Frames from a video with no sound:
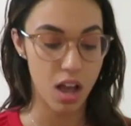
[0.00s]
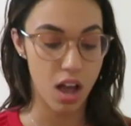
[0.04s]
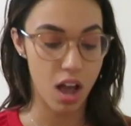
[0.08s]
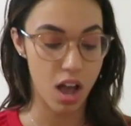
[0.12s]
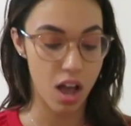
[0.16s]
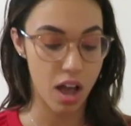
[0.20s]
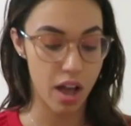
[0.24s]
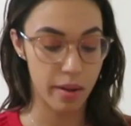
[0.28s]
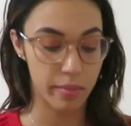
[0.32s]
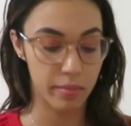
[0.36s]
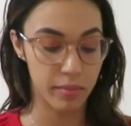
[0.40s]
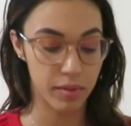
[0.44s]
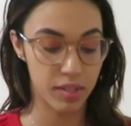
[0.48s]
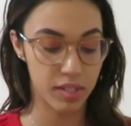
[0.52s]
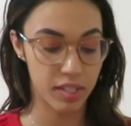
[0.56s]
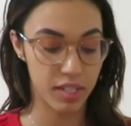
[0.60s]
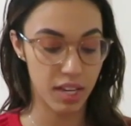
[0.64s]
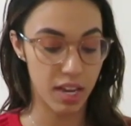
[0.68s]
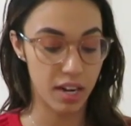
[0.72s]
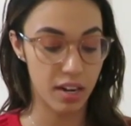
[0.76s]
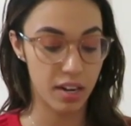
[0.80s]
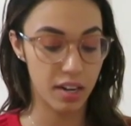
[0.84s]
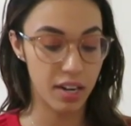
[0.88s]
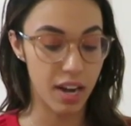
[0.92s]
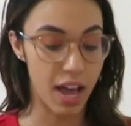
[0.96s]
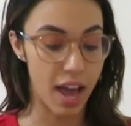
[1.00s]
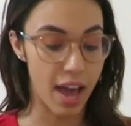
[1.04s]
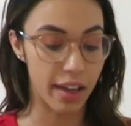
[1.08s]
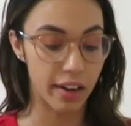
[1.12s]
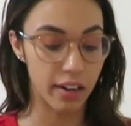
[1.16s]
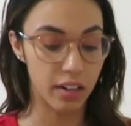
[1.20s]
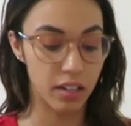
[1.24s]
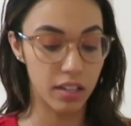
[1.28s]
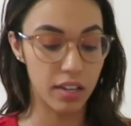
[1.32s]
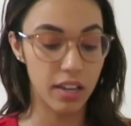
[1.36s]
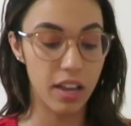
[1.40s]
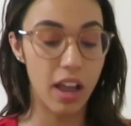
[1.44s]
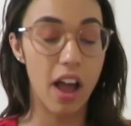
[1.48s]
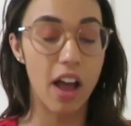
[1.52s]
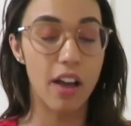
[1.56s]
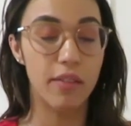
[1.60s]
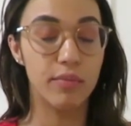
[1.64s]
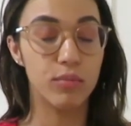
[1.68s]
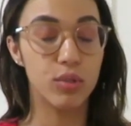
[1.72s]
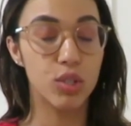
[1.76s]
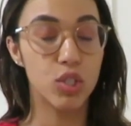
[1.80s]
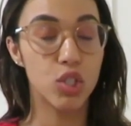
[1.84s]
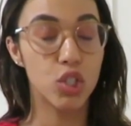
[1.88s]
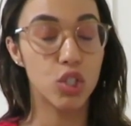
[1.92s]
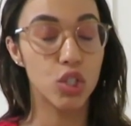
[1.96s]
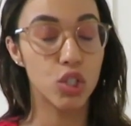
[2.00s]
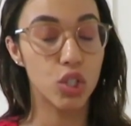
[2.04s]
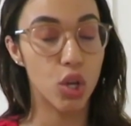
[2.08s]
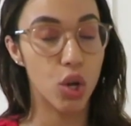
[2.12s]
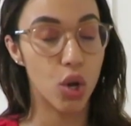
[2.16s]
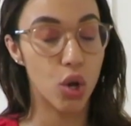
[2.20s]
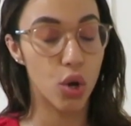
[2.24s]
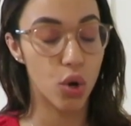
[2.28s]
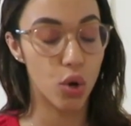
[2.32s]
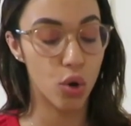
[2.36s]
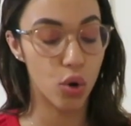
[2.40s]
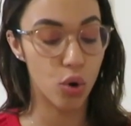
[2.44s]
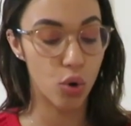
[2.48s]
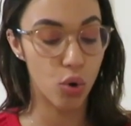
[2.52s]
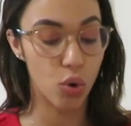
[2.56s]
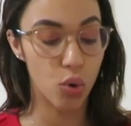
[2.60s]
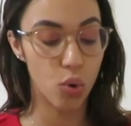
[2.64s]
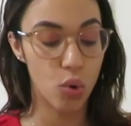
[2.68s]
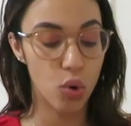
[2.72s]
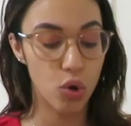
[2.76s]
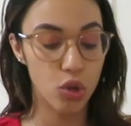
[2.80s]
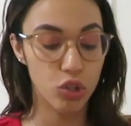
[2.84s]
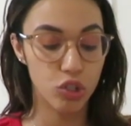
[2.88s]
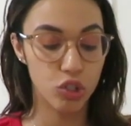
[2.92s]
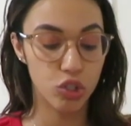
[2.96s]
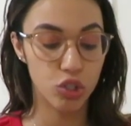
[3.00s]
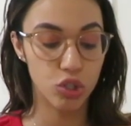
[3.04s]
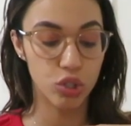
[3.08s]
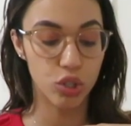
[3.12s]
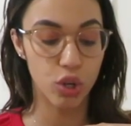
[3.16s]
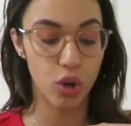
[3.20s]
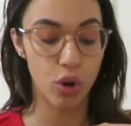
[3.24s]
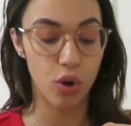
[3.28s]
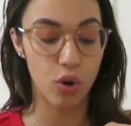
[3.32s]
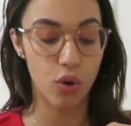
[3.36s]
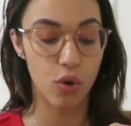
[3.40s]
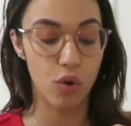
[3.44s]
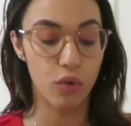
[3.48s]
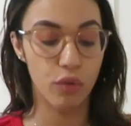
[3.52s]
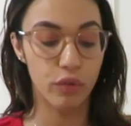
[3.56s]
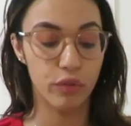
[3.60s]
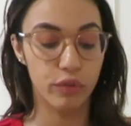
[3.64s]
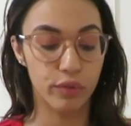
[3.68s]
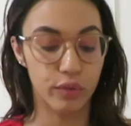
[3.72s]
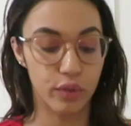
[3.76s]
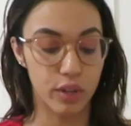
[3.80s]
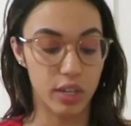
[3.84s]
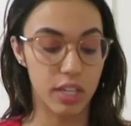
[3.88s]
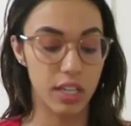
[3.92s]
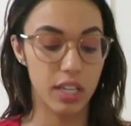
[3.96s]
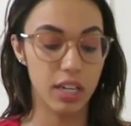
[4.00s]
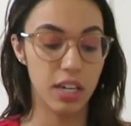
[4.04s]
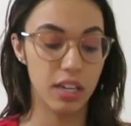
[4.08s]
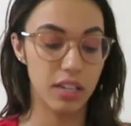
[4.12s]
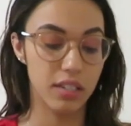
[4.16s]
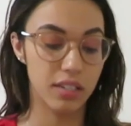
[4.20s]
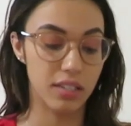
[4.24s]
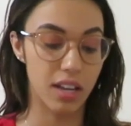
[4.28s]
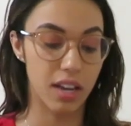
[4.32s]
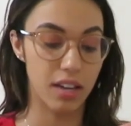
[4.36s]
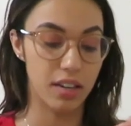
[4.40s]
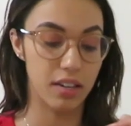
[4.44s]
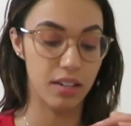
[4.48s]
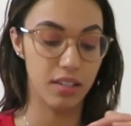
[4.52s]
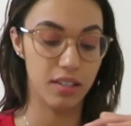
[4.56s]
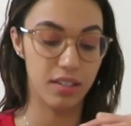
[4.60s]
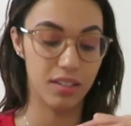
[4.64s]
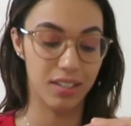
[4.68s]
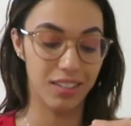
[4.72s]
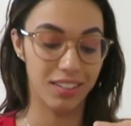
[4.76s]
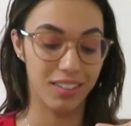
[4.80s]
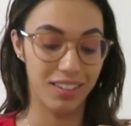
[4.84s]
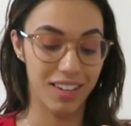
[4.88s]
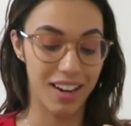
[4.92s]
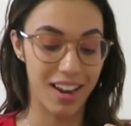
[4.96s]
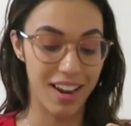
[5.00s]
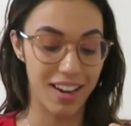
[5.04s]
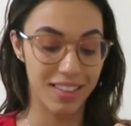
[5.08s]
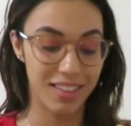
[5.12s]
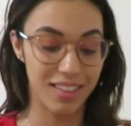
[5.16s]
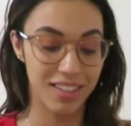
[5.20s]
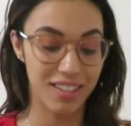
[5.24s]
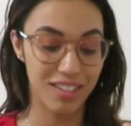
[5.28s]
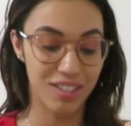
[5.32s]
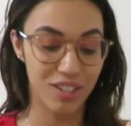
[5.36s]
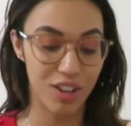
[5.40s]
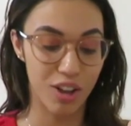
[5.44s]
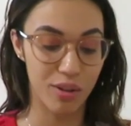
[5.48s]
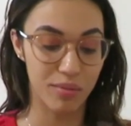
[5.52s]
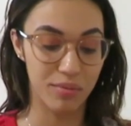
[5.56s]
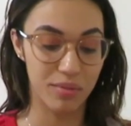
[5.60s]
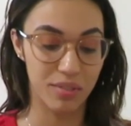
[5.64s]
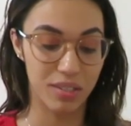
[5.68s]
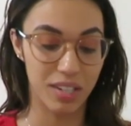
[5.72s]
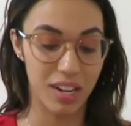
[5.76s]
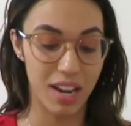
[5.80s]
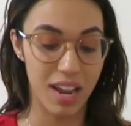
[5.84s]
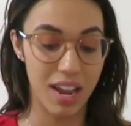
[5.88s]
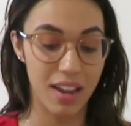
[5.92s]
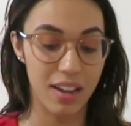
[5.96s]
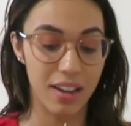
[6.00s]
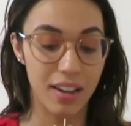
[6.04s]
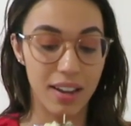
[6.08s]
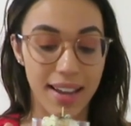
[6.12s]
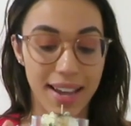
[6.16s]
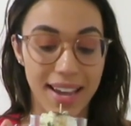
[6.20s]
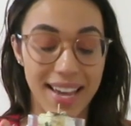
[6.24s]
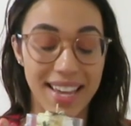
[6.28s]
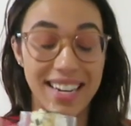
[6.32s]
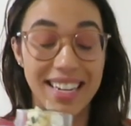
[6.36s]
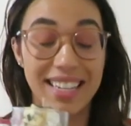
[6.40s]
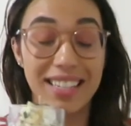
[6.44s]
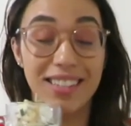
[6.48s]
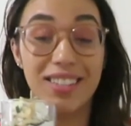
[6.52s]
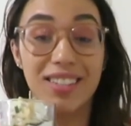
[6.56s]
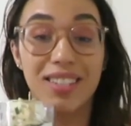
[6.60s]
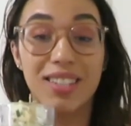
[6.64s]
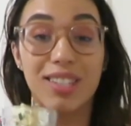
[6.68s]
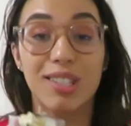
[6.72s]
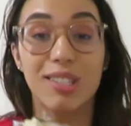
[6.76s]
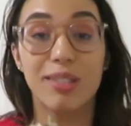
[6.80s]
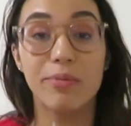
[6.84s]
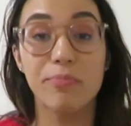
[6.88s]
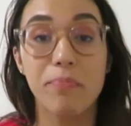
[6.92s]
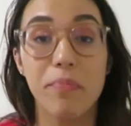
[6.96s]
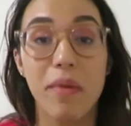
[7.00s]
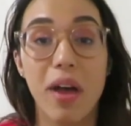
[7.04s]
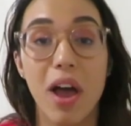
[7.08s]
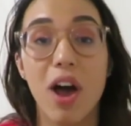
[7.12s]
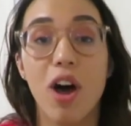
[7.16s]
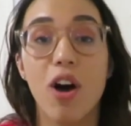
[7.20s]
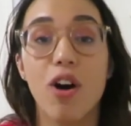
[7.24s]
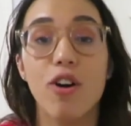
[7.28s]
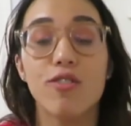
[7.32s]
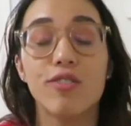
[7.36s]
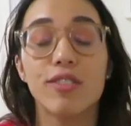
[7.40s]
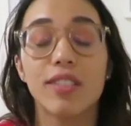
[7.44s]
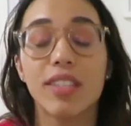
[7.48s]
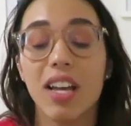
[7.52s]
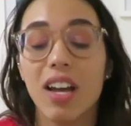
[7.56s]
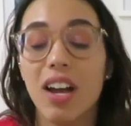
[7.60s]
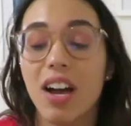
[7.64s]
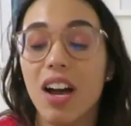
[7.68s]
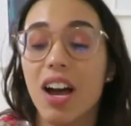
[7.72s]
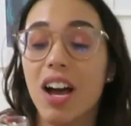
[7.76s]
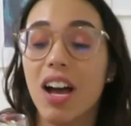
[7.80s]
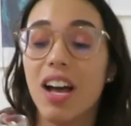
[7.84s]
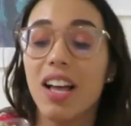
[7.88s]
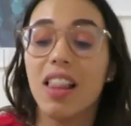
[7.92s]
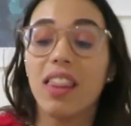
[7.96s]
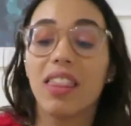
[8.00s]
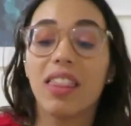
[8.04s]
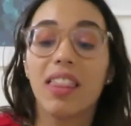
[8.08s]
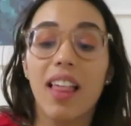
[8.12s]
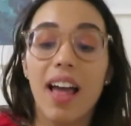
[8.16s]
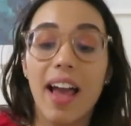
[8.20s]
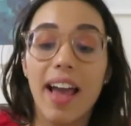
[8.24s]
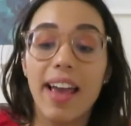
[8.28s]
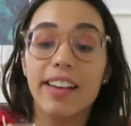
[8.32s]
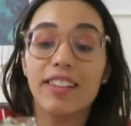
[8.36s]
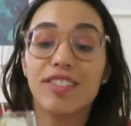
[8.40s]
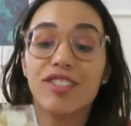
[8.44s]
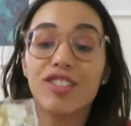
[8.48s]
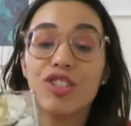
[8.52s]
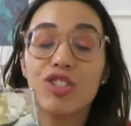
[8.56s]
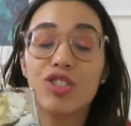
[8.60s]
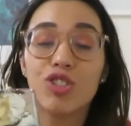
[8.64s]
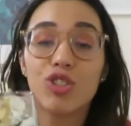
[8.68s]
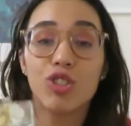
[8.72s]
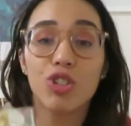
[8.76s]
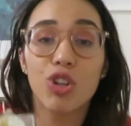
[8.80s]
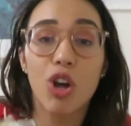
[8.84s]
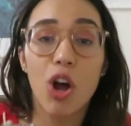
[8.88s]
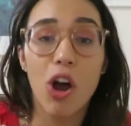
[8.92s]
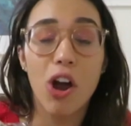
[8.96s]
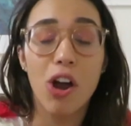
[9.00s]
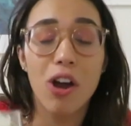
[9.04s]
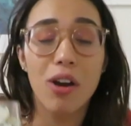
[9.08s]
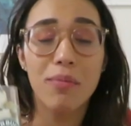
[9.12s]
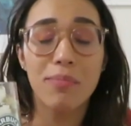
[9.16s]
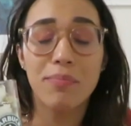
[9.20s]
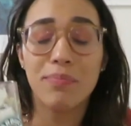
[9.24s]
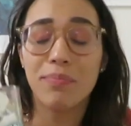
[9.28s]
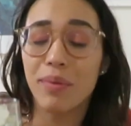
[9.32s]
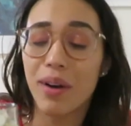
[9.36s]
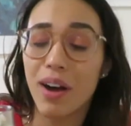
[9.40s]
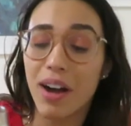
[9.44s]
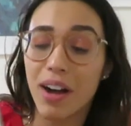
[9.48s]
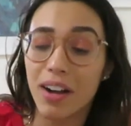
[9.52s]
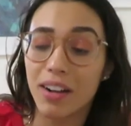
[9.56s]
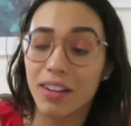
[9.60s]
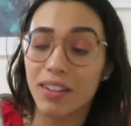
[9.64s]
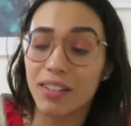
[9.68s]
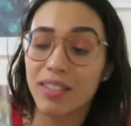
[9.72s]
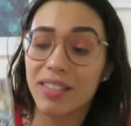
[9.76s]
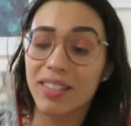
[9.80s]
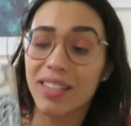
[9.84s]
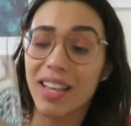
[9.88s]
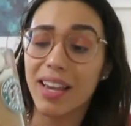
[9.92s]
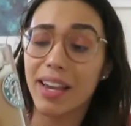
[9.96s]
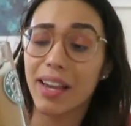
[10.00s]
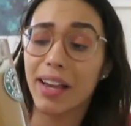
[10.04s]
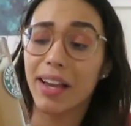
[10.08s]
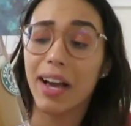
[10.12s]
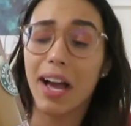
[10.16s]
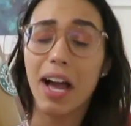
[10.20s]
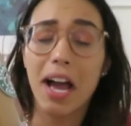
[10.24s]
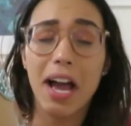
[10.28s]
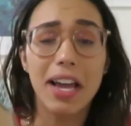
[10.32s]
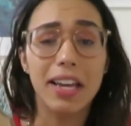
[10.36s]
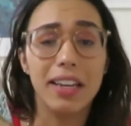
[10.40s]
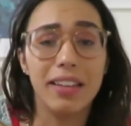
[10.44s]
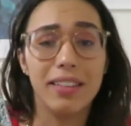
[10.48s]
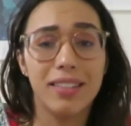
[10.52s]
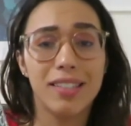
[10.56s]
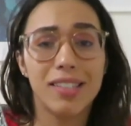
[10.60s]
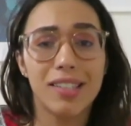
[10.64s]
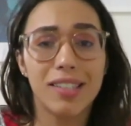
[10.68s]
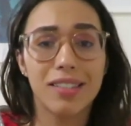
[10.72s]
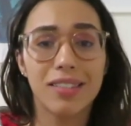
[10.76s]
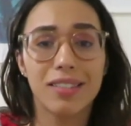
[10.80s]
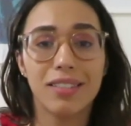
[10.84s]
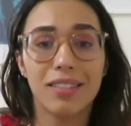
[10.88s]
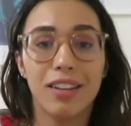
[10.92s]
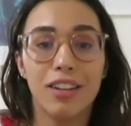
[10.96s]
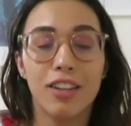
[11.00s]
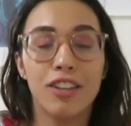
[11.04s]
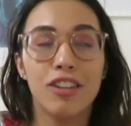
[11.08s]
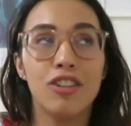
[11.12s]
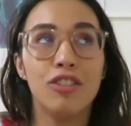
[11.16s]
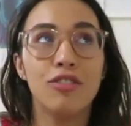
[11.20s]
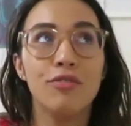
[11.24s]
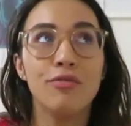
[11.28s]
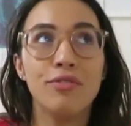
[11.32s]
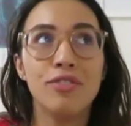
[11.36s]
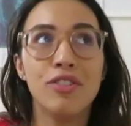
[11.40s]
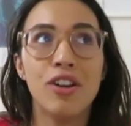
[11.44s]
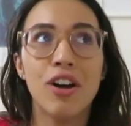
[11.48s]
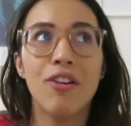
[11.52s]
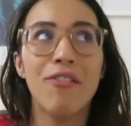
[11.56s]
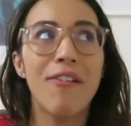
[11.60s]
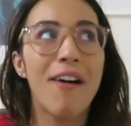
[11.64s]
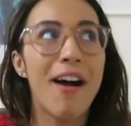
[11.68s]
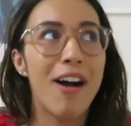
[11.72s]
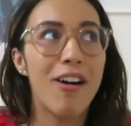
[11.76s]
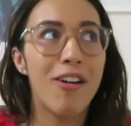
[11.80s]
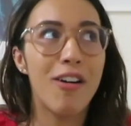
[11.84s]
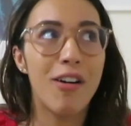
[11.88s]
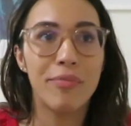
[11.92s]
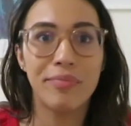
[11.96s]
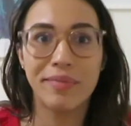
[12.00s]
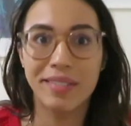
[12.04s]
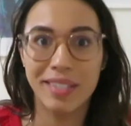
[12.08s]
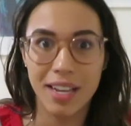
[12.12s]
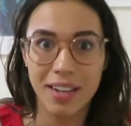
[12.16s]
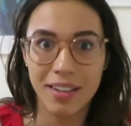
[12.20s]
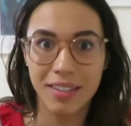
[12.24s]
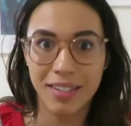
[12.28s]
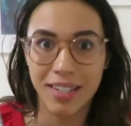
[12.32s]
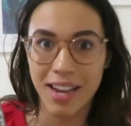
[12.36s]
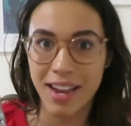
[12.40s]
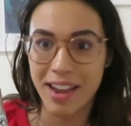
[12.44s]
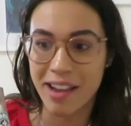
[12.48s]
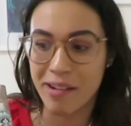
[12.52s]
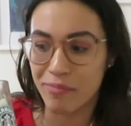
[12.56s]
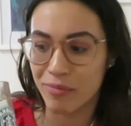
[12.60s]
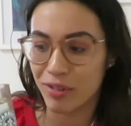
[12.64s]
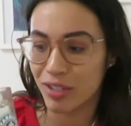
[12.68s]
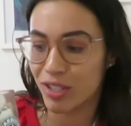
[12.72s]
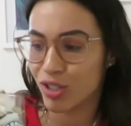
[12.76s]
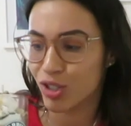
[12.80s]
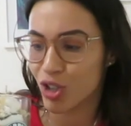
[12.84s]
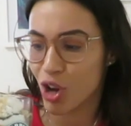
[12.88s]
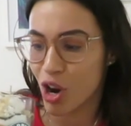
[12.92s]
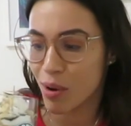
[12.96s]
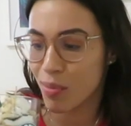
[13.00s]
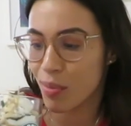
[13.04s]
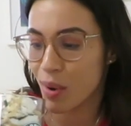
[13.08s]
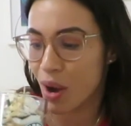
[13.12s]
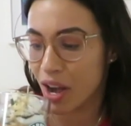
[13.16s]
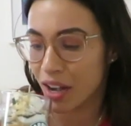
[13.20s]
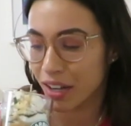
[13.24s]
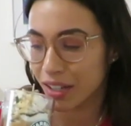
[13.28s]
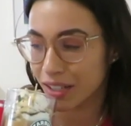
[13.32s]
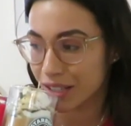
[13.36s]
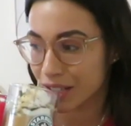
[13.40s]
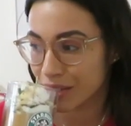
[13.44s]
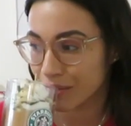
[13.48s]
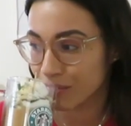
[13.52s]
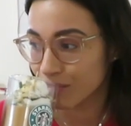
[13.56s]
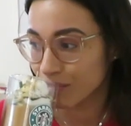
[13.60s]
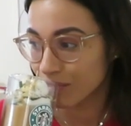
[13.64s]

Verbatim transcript: Um, Santa Natalie, I'm so, so freaking excited to light this up today. And it smells like Starbucks. Like, guys, you know how obsessed I am with Starbucks.